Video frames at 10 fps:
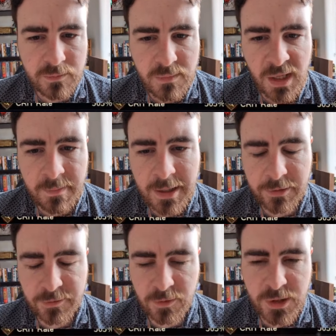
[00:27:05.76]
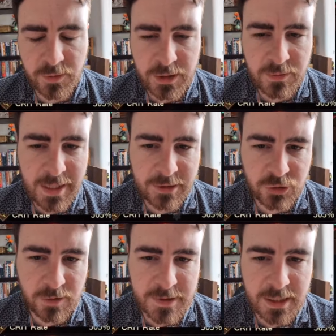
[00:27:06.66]
power through. So we do get
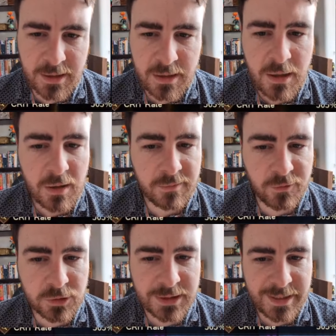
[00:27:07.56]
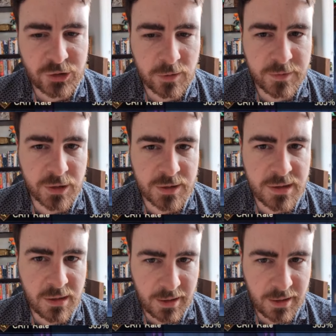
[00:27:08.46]
Atrops here. Unfortunately, Atrops does not have